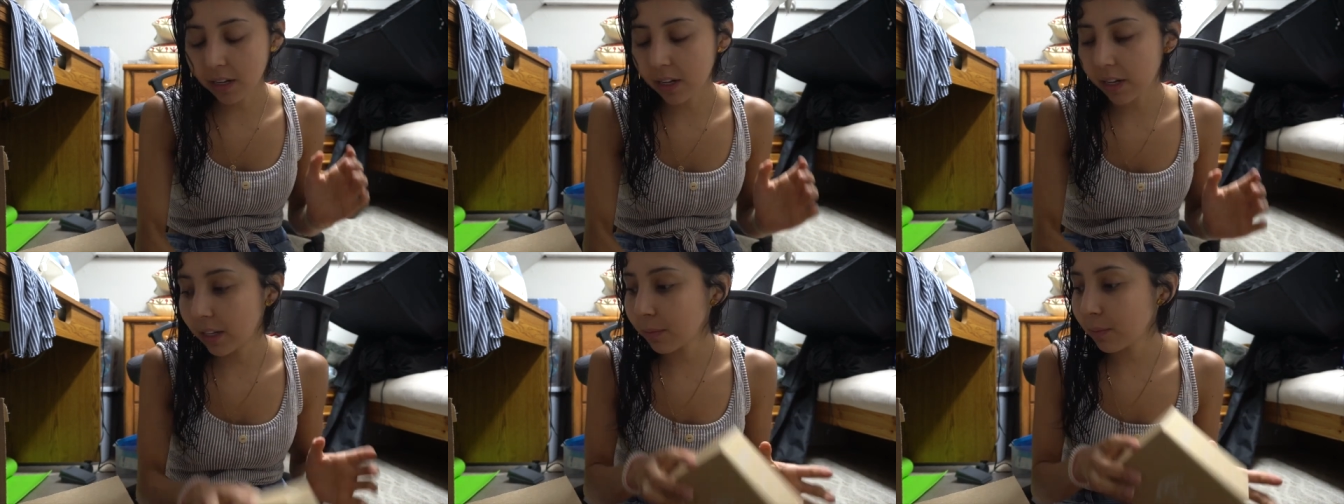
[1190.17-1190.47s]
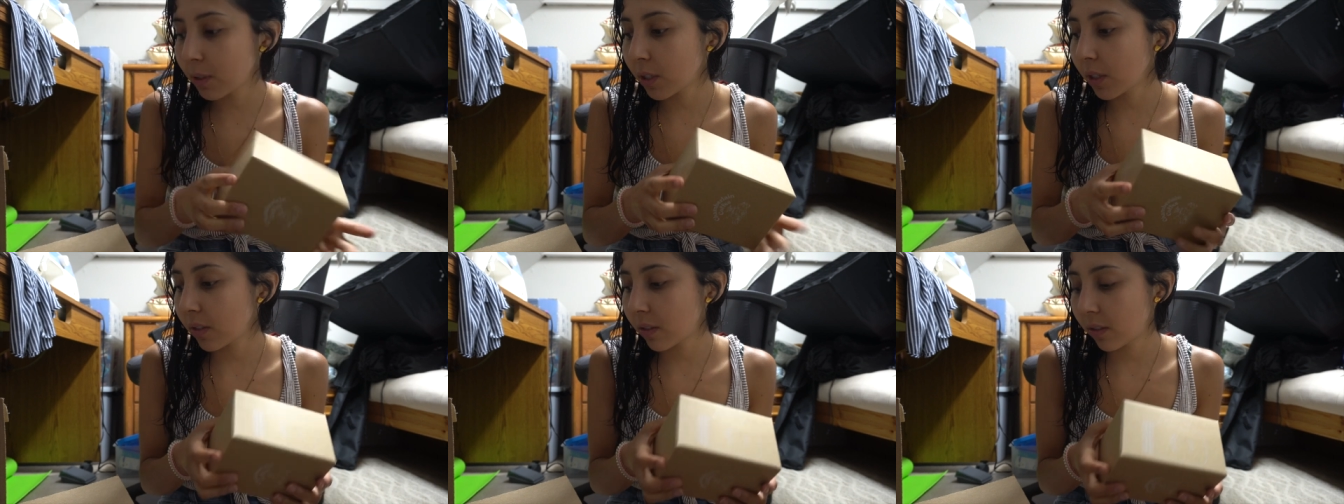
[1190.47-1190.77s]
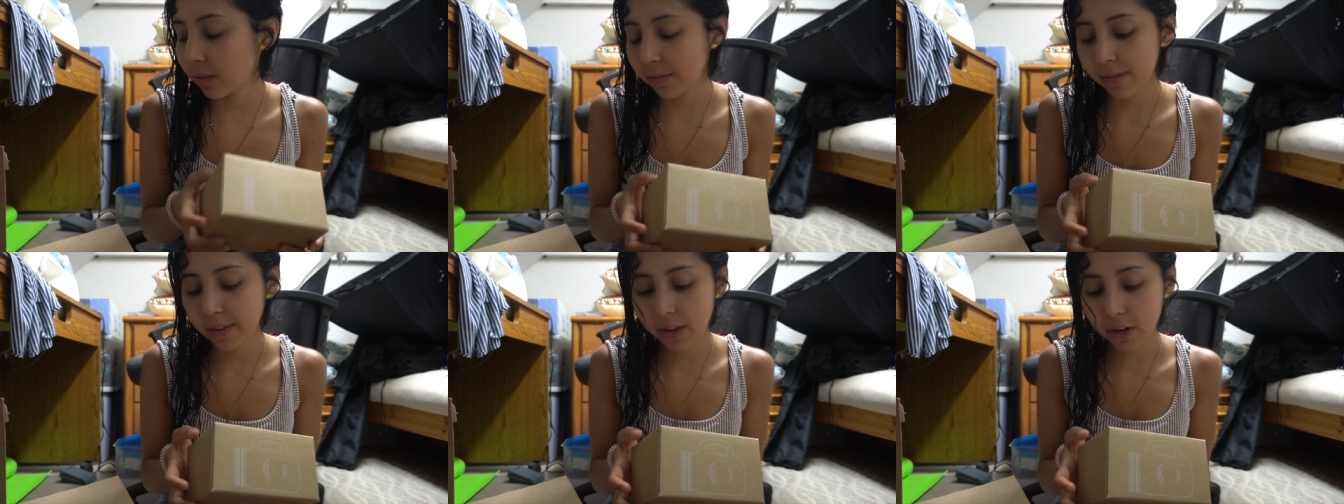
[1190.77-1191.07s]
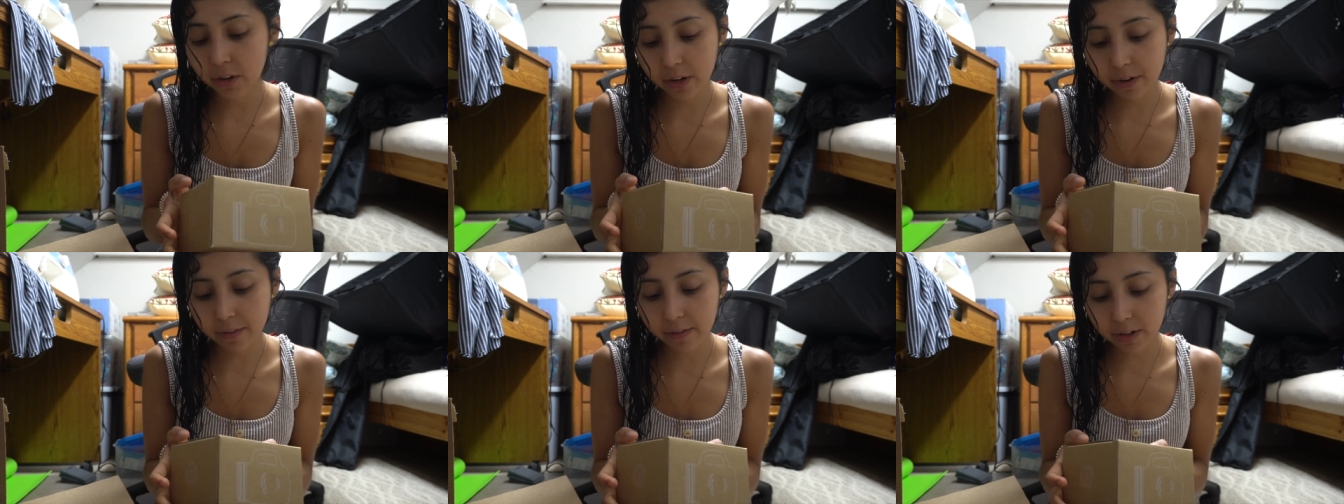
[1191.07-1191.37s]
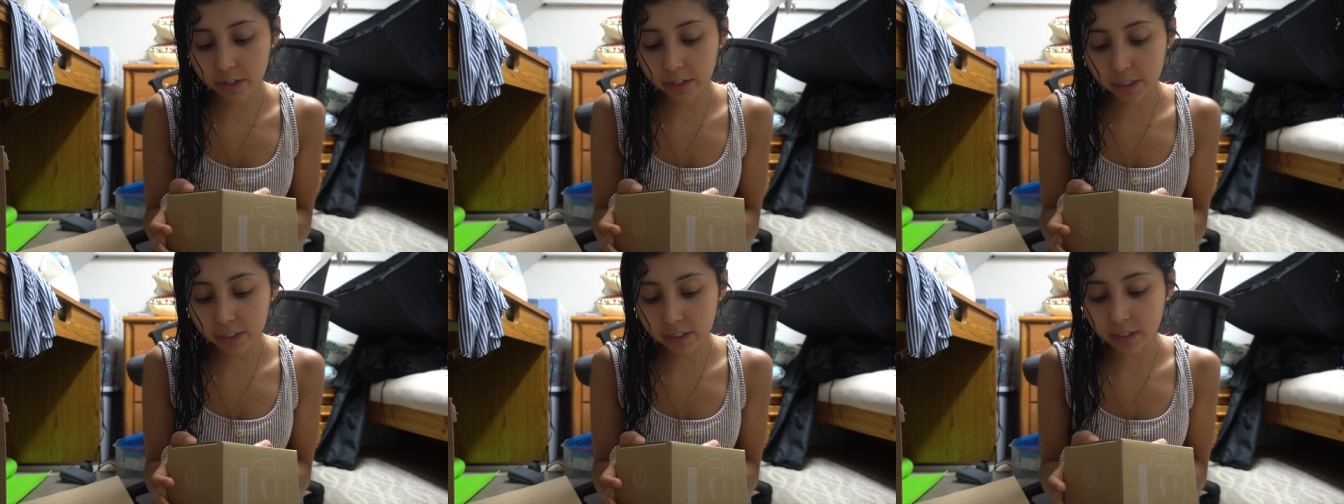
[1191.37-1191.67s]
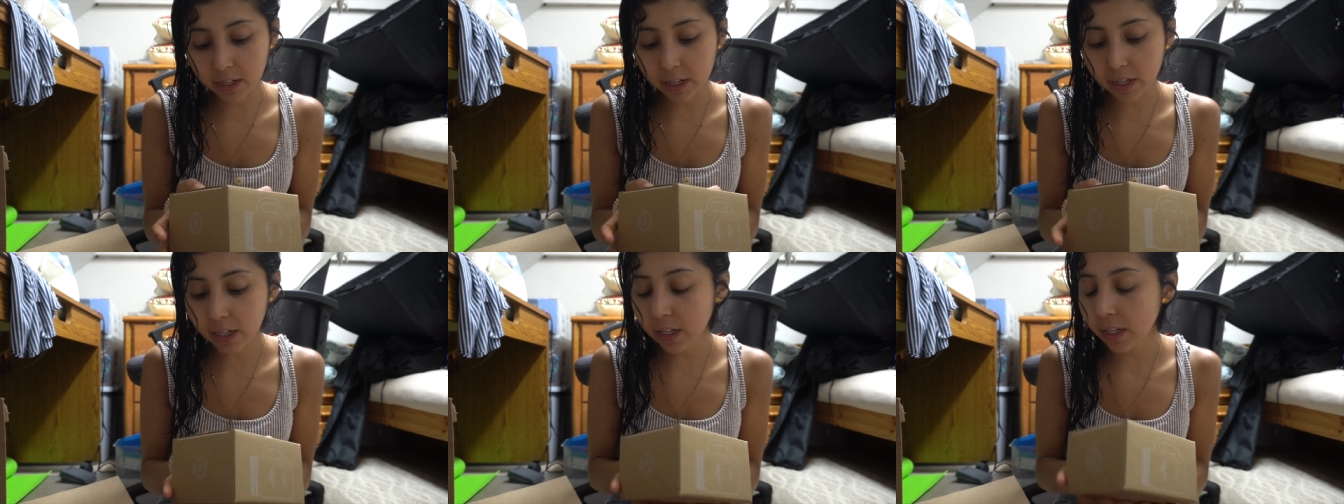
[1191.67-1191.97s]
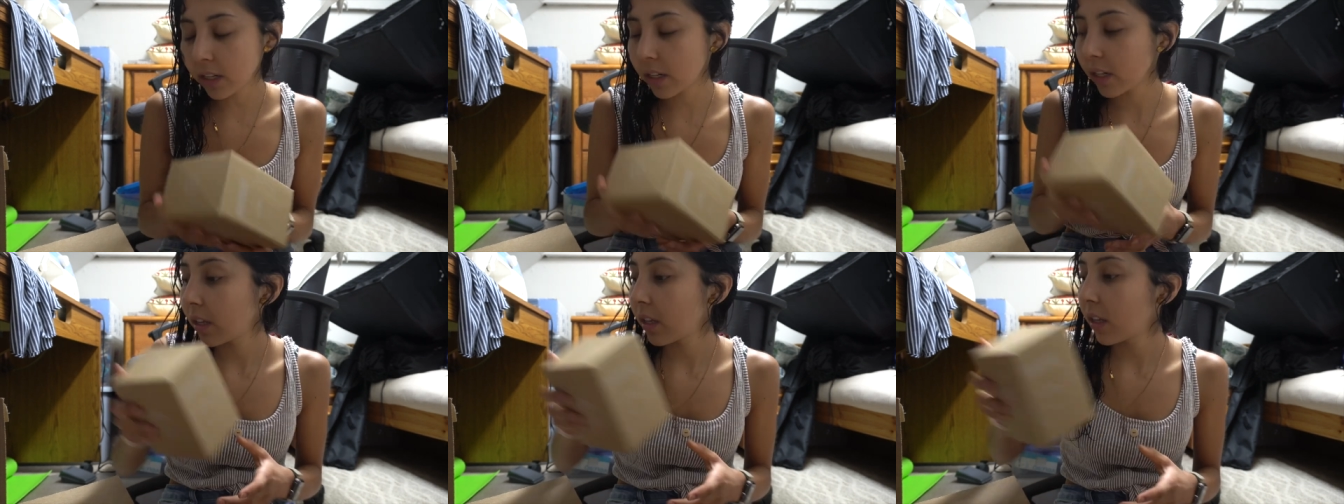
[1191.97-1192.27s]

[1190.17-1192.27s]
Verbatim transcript: I am just very very excited